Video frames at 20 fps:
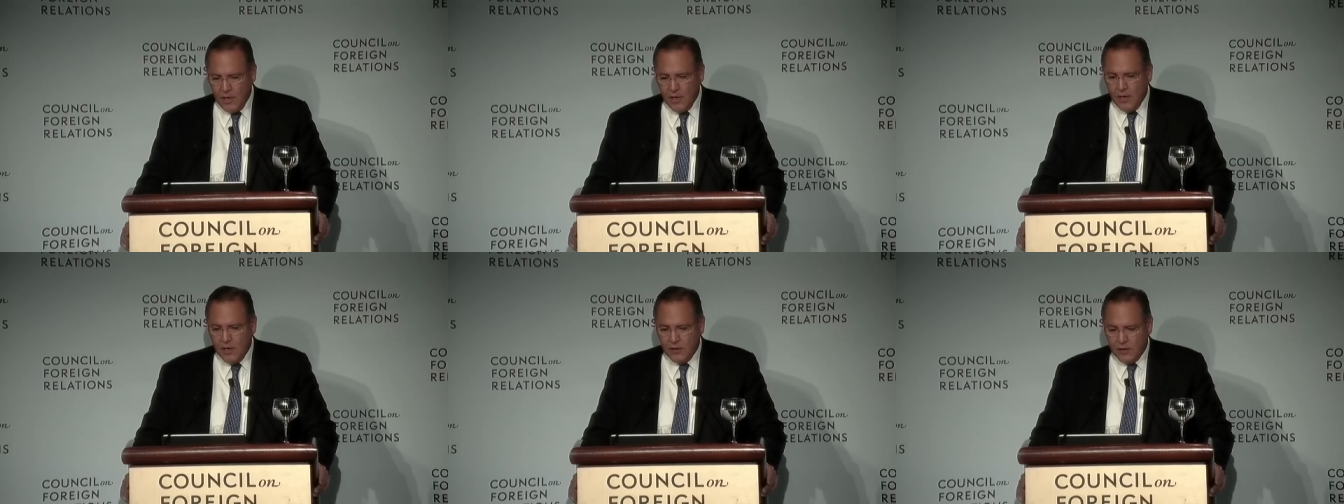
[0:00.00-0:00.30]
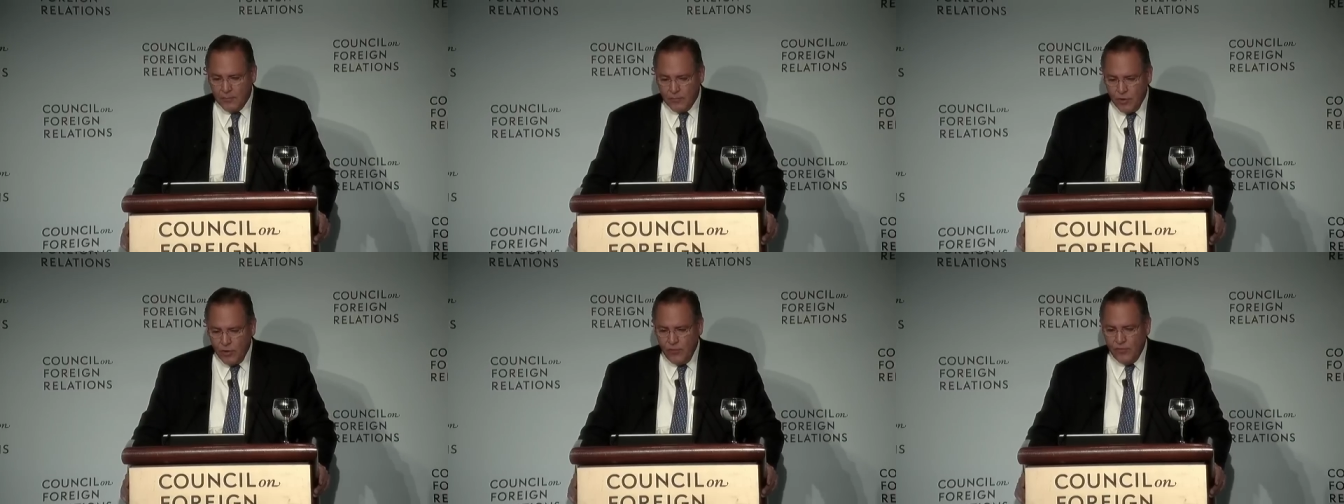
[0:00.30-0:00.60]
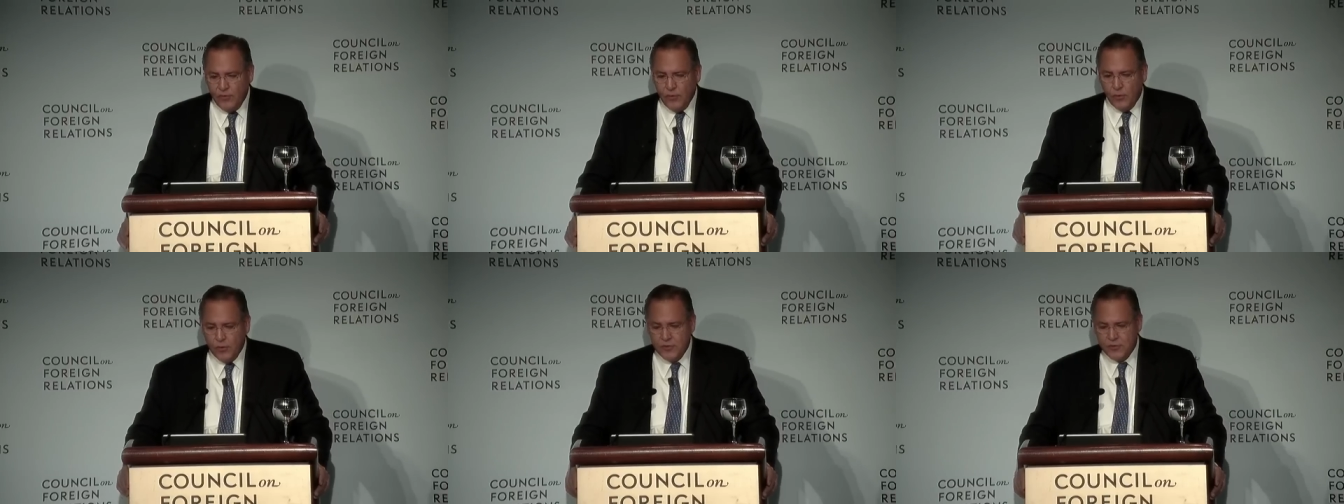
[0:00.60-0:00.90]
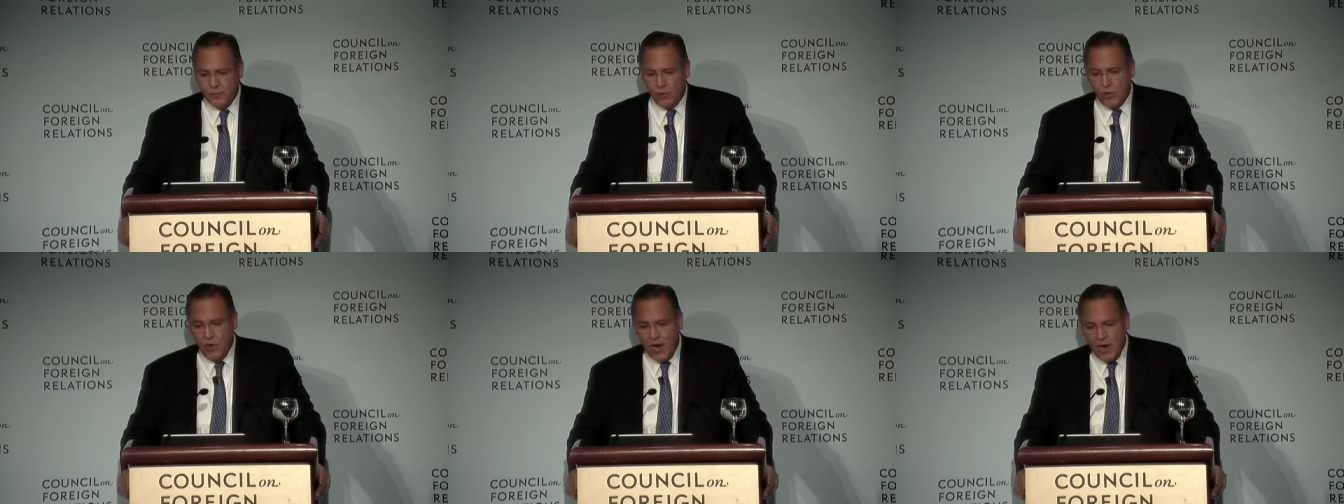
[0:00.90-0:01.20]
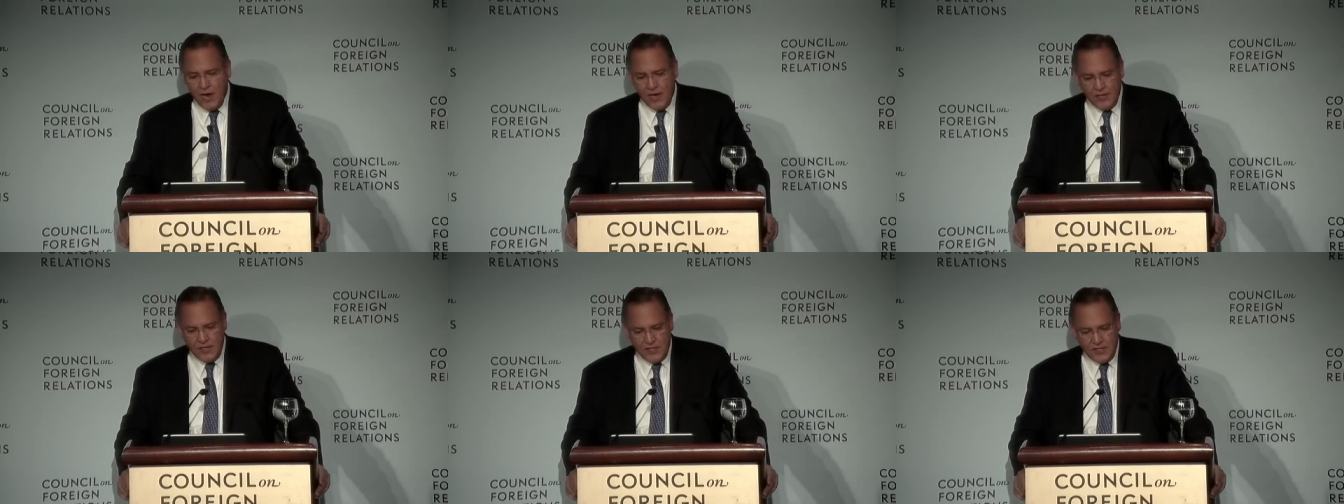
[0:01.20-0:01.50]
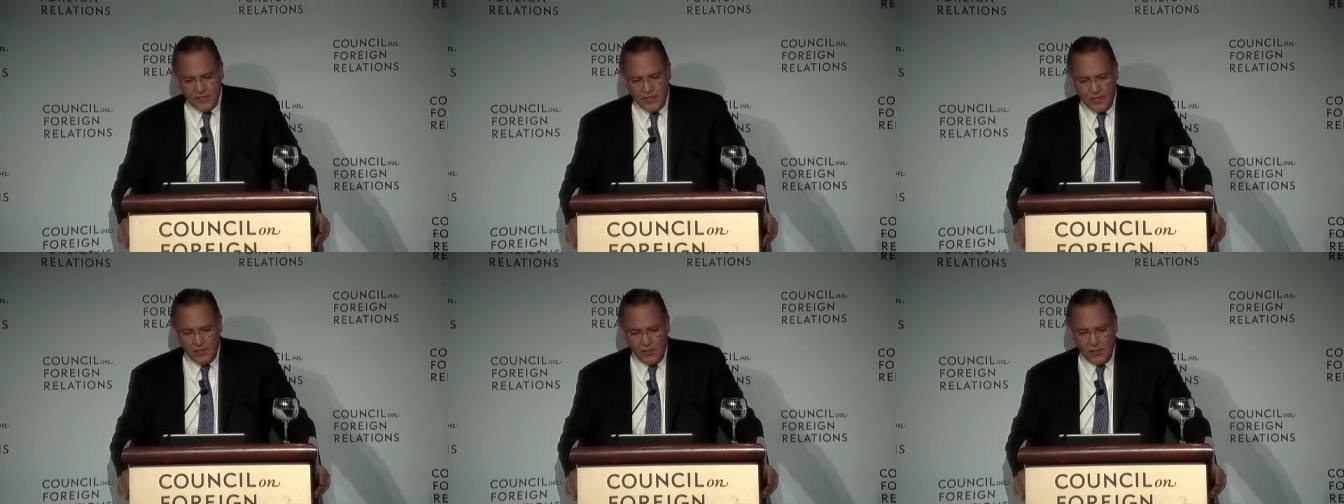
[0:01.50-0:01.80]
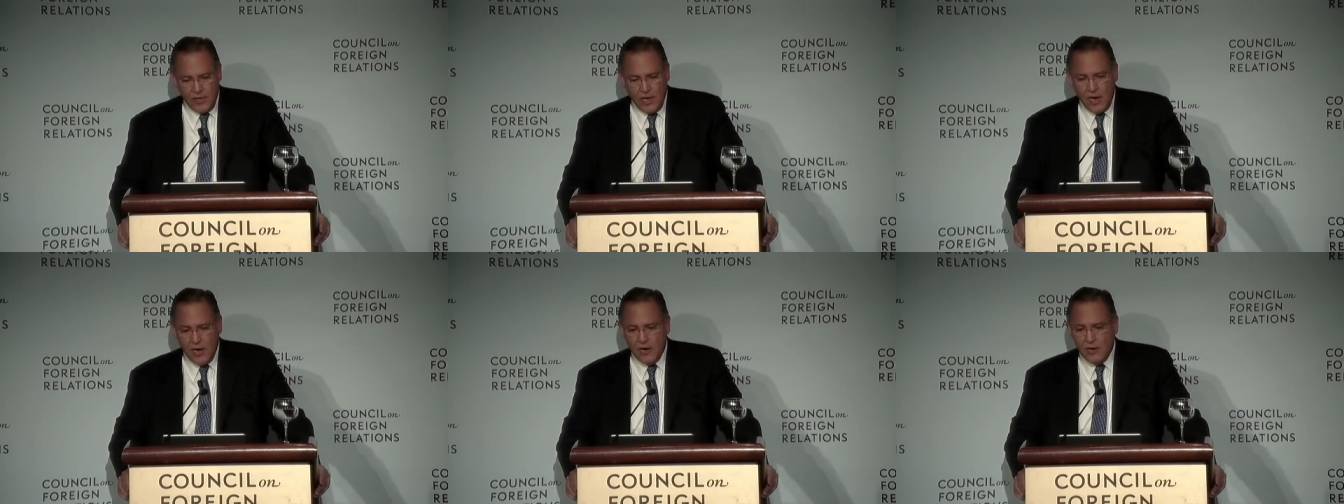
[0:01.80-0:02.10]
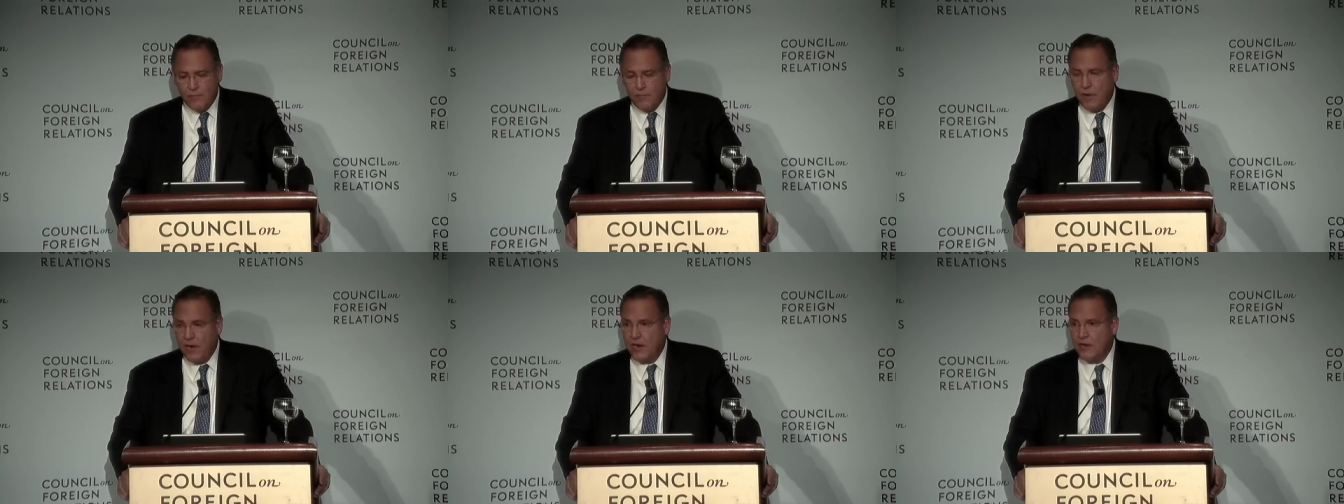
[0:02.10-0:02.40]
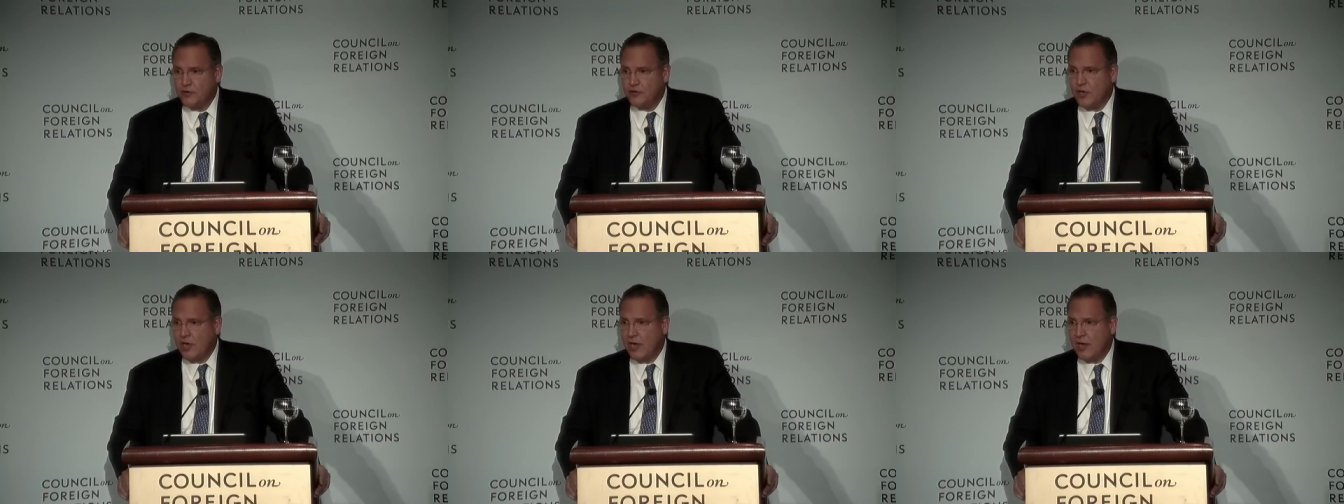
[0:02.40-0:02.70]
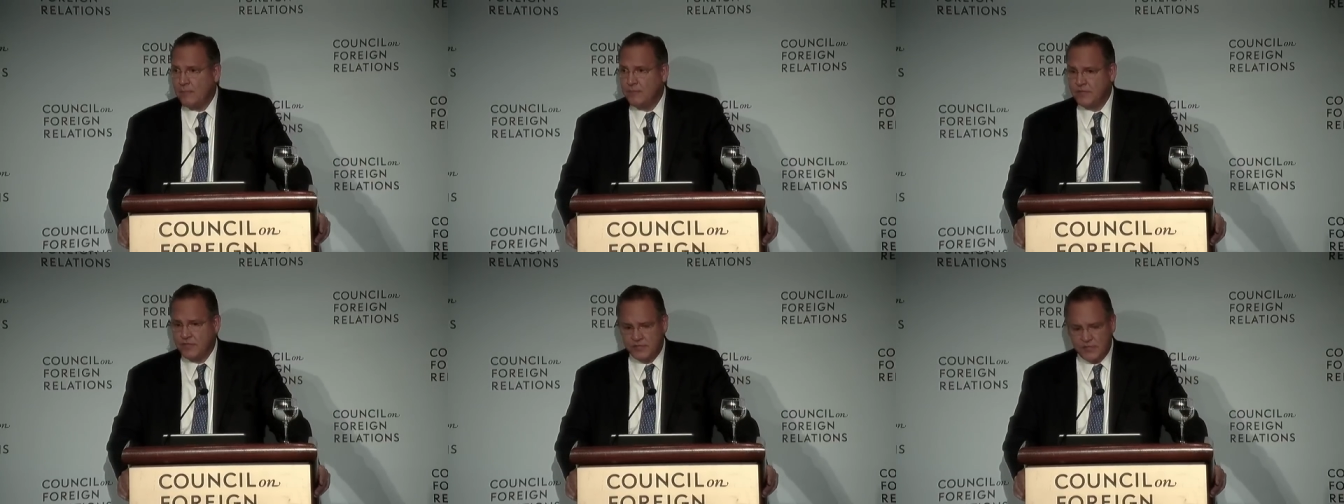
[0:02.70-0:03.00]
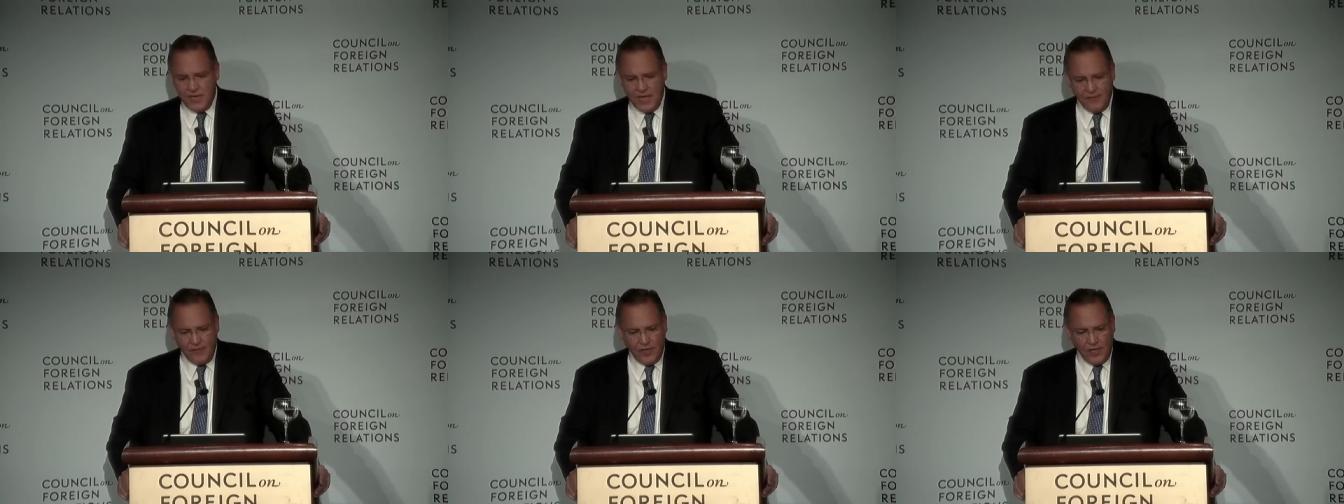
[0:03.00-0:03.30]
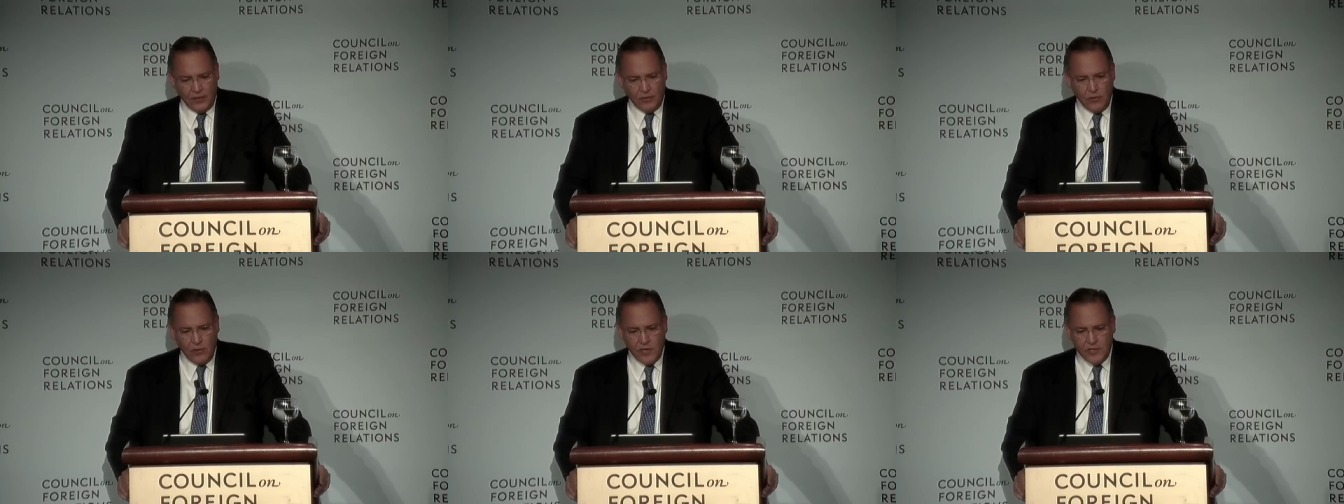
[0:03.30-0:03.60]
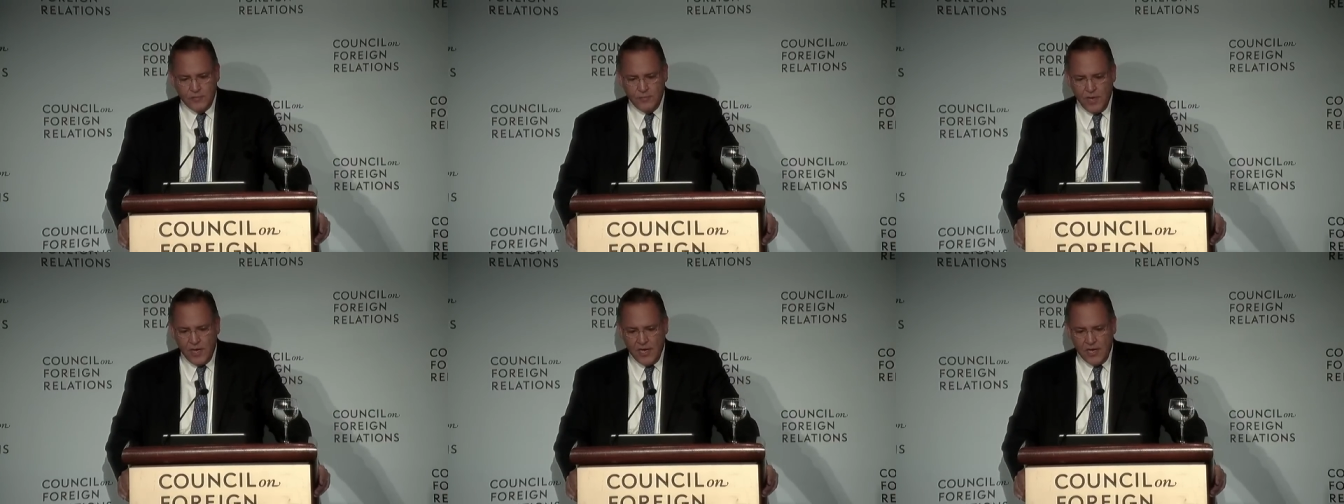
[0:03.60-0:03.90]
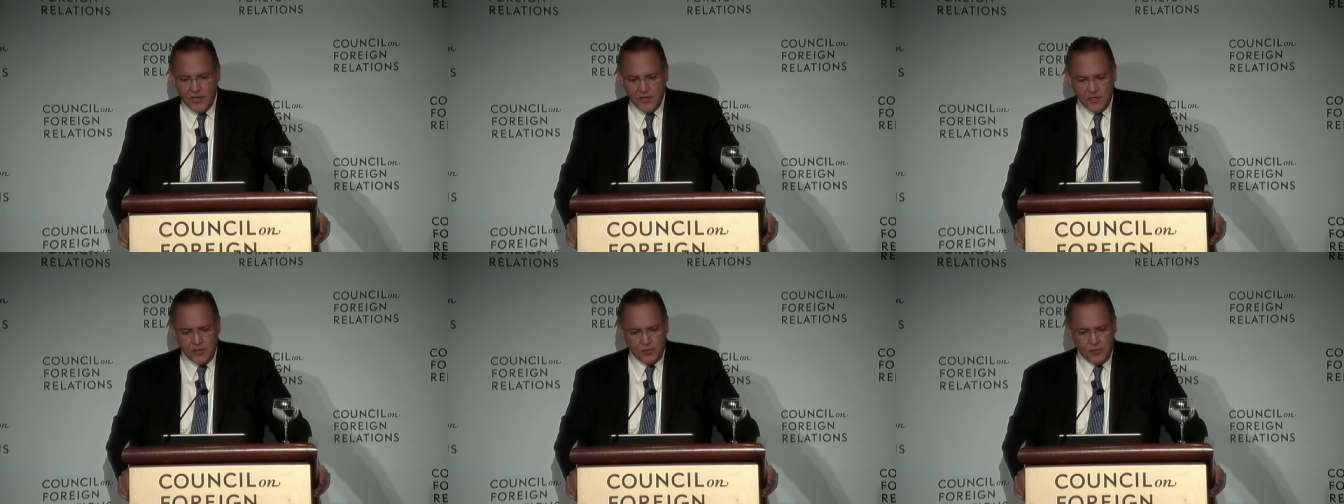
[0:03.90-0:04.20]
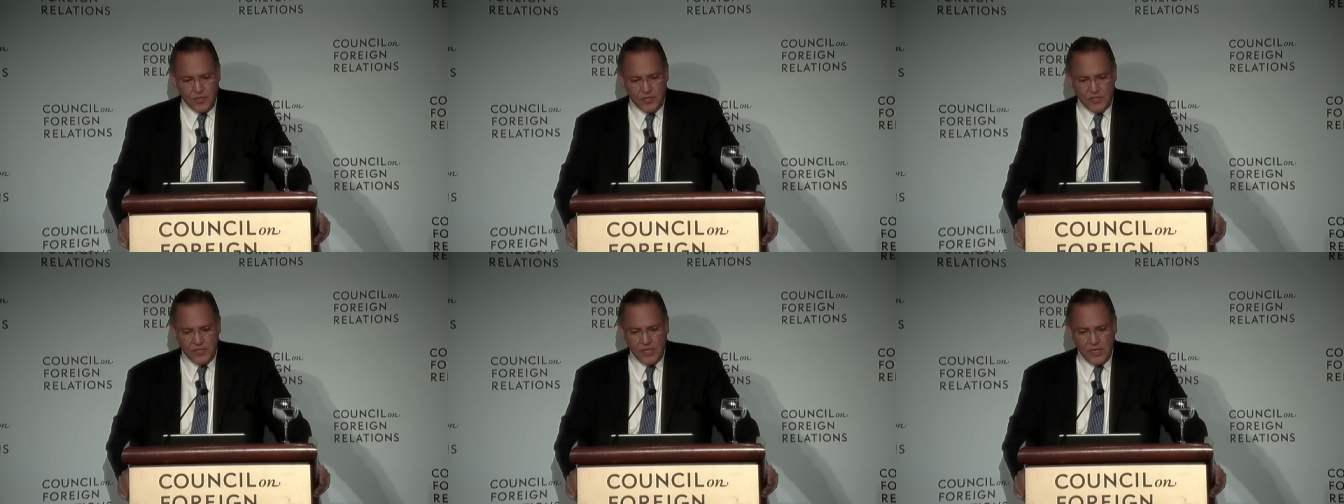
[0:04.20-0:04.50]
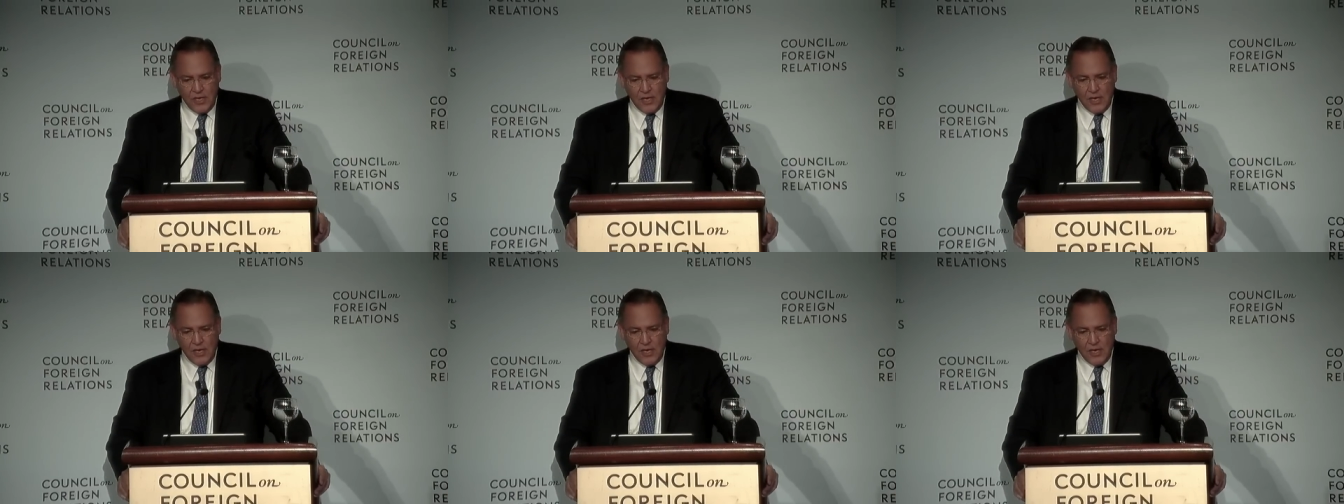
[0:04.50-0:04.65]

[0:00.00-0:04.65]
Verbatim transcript: The move towards more highly skilled, higher paying jobs is evident across many industries,